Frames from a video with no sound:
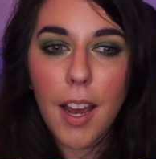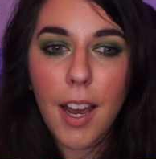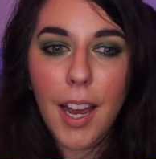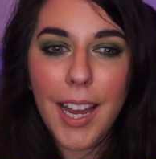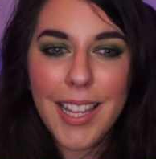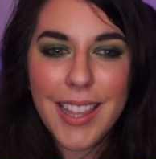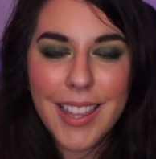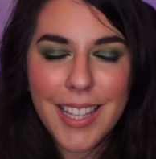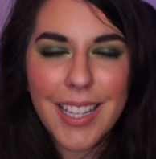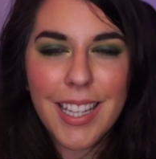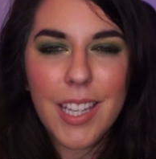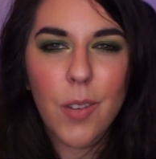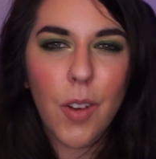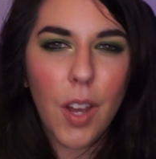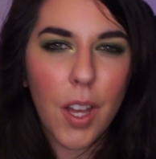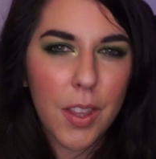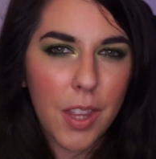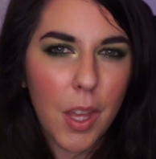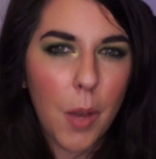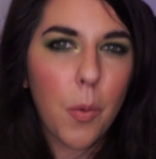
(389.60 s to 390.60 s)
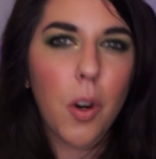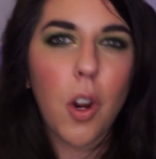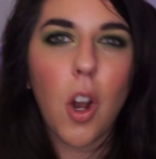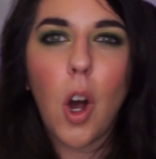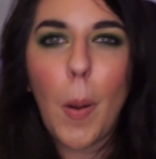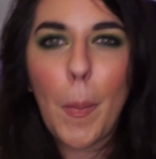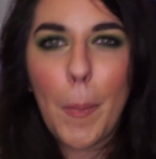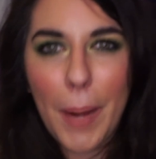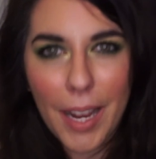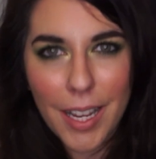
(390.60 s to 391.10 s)
I think if I, they were
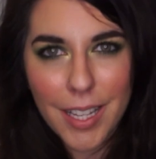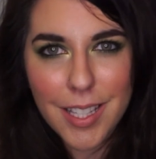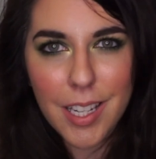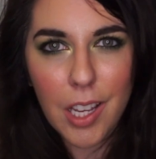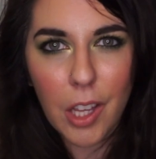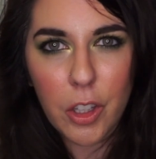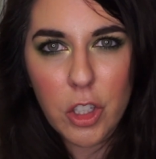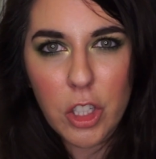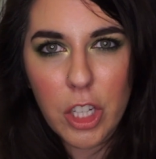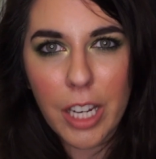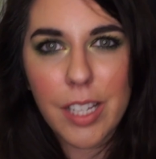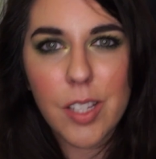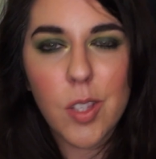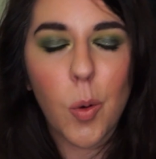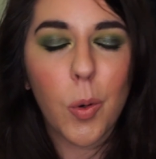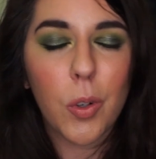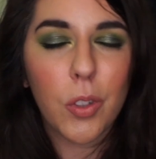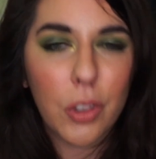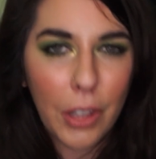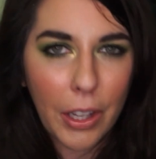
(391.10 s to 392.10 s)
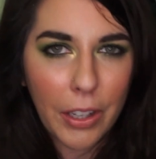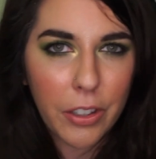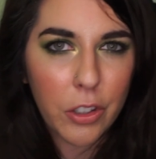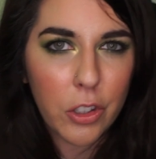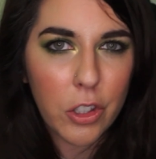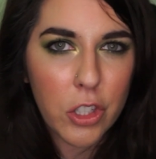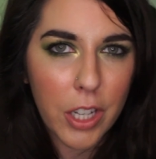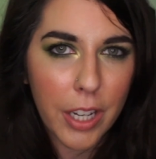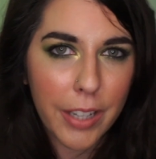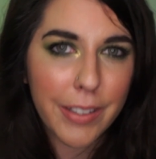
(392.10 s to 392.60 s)
all pastel shades or
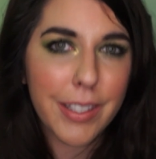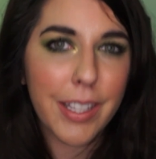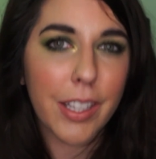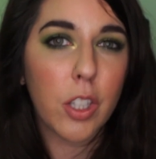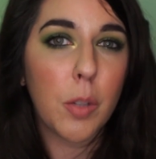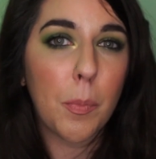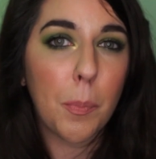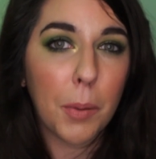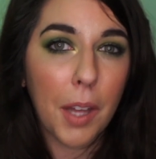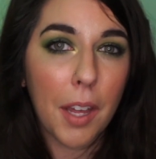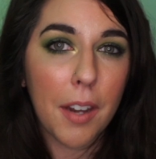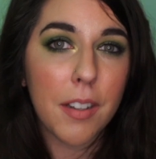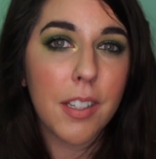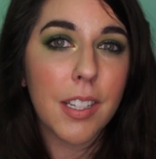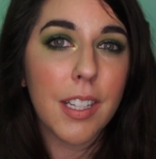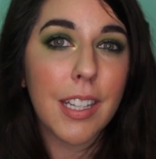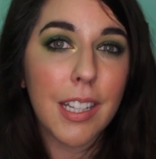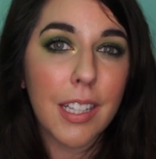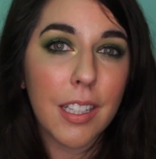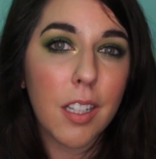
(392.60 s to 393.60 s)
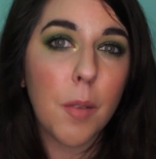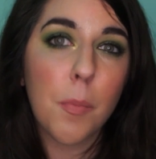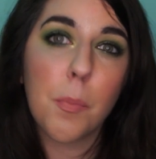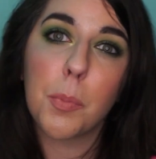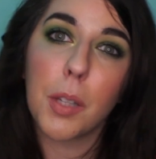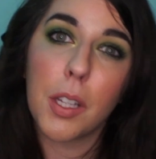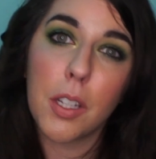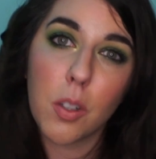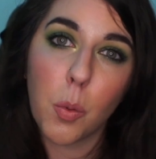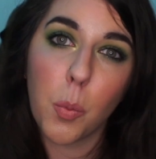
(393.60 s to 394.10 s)
lighter shades that could blend in and
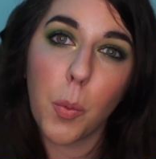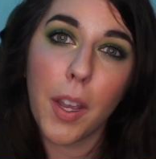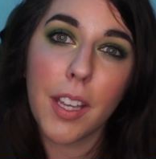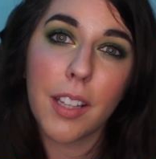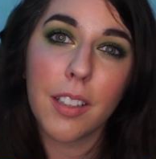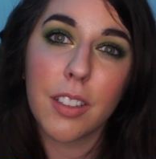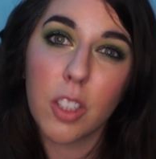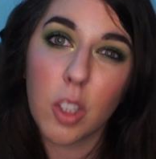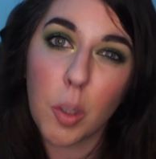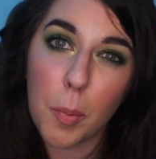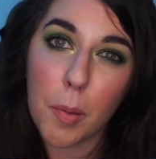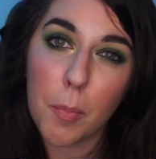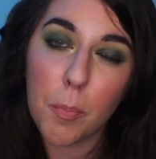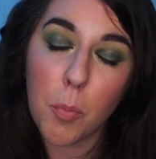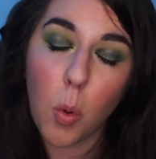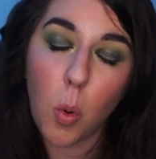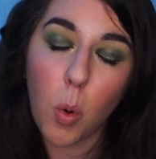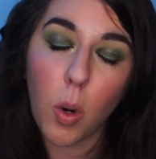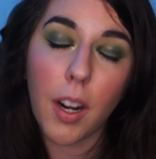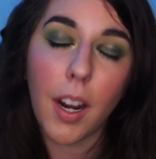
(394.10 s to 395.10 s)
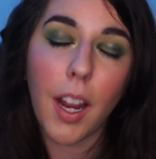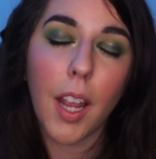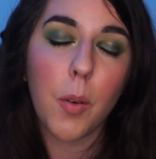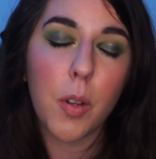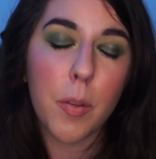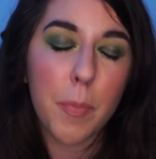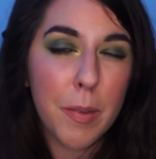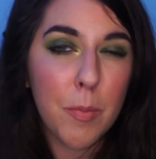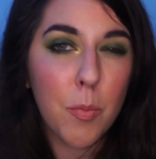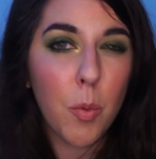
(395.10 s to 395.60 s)
blend away a little bit more, I
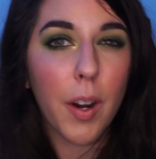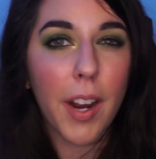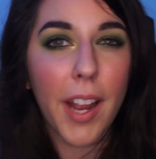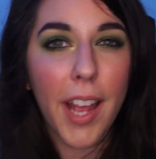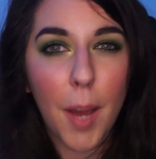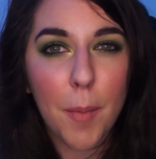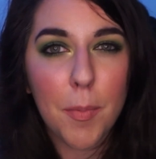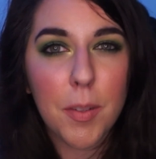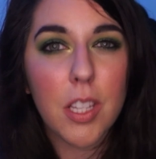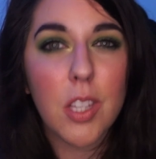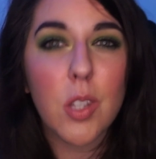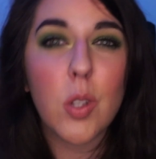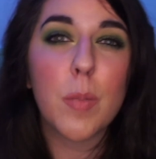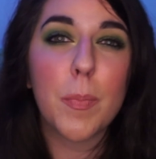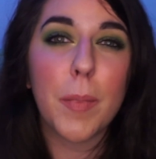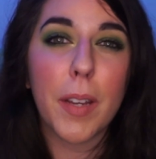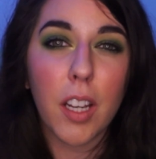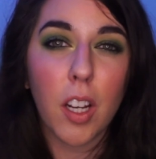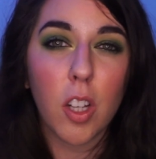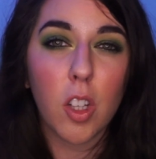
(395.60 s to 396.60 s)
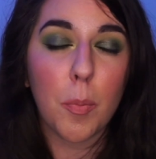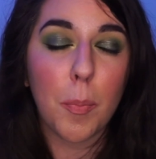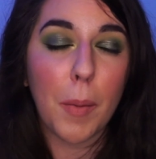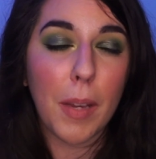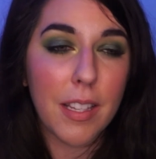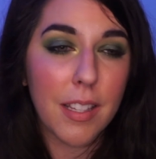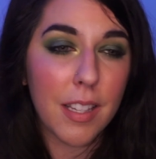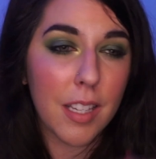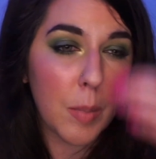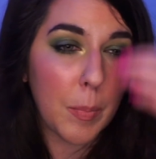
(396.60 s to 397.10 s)
would be more apt to use my color
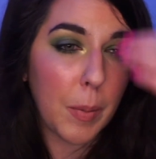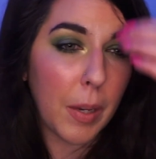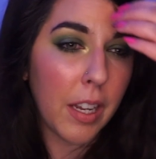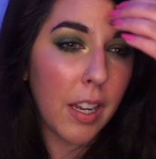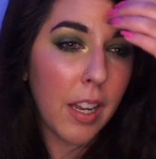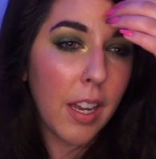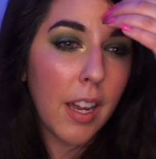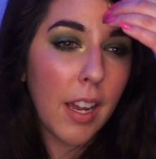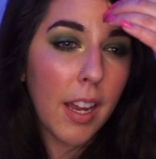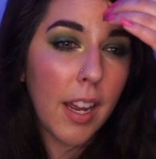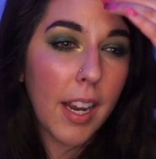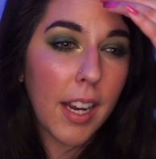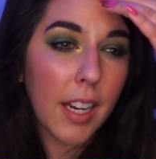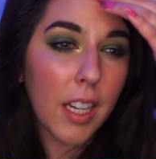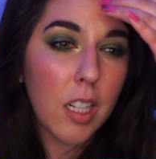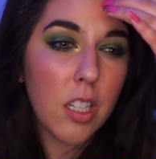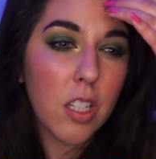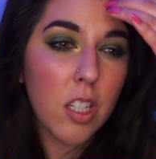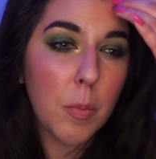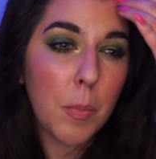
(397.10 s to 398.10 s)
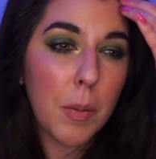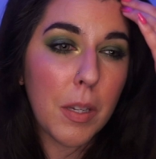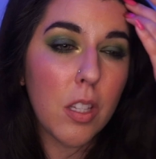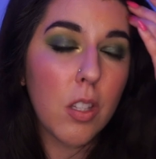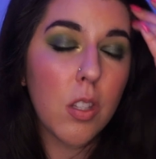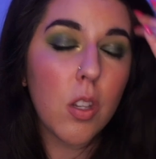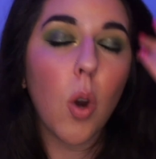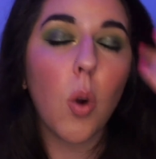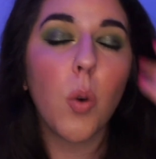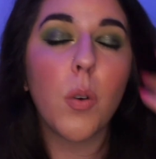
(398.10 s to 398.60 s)
bases. But it can just be
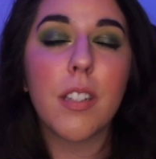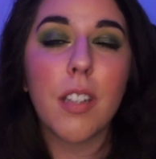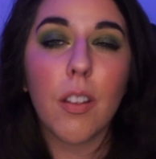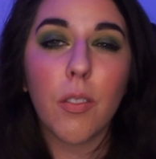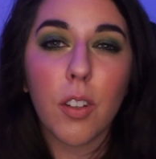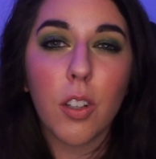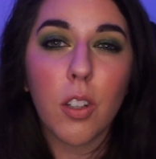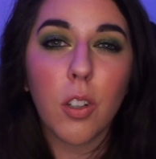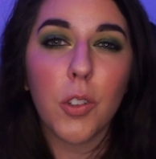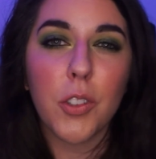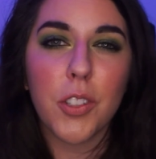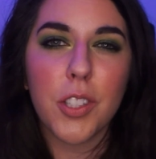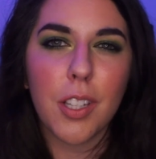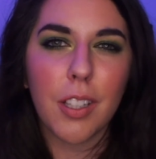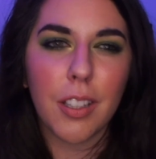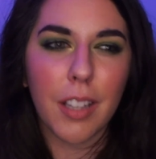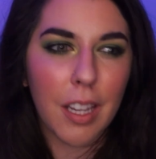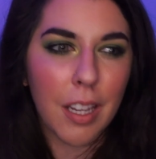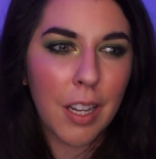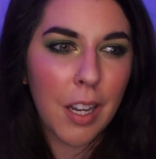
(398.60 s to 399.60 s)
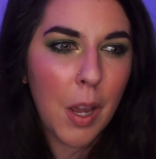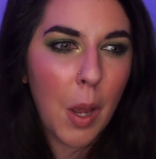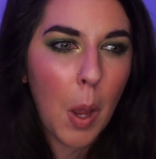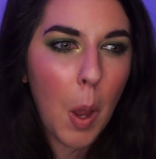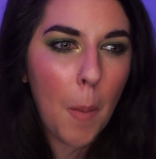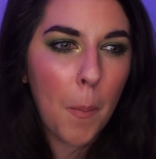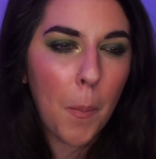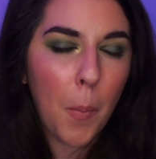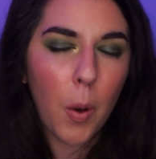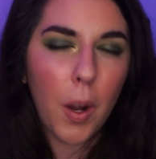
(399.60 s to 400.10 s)
so difficult to like
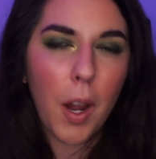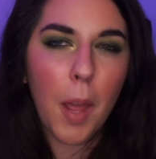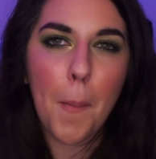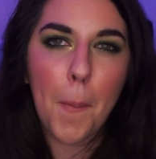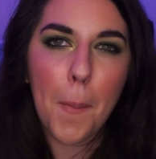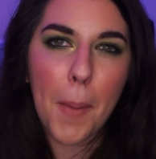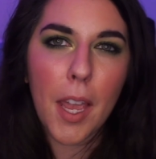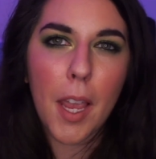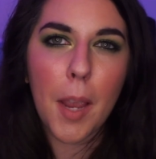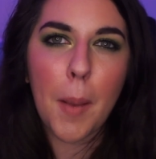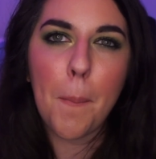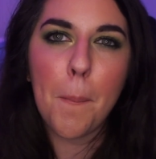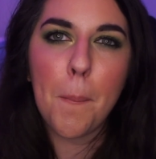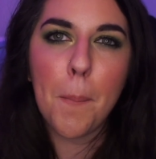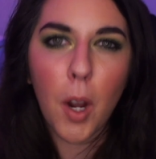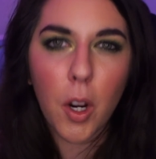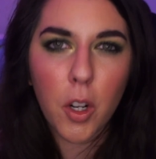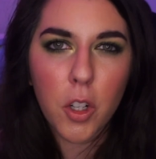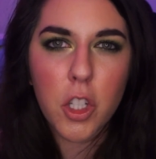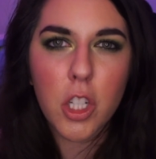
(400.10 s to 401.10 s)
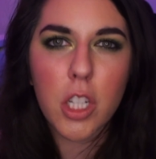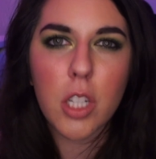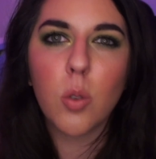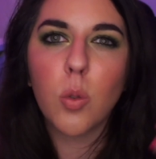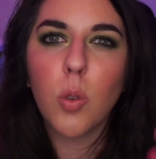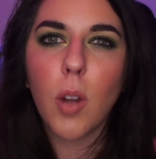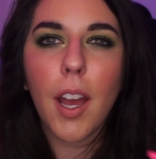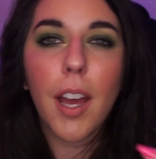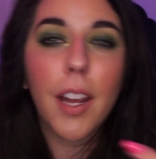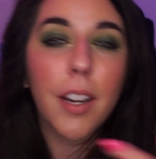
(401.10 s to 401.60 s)
put a big punchy
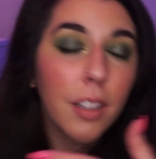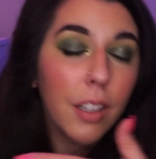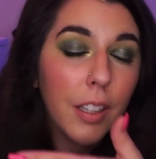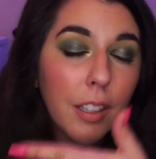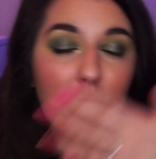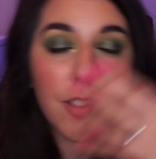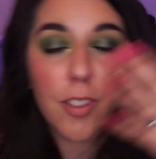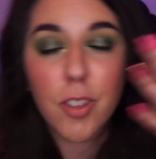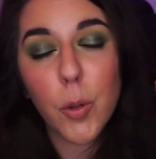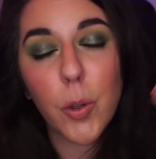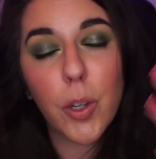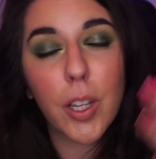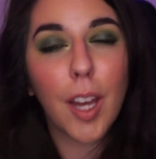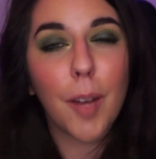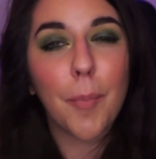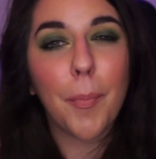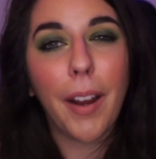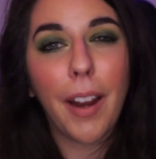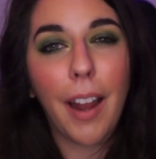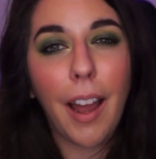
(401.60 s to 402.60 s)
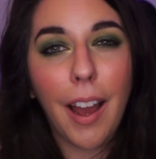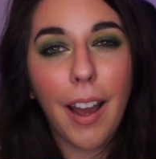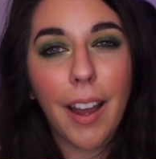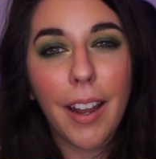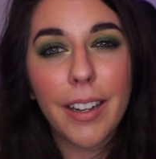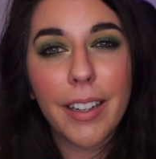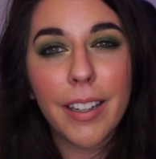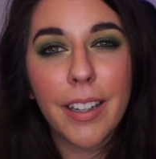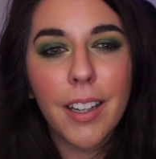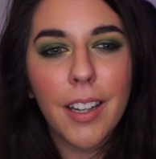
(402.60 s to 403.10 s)
red like streak on my
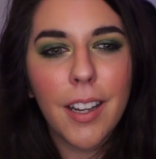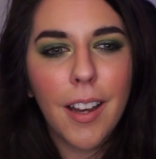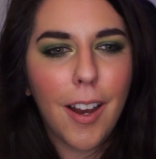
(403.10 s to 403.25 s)
eye.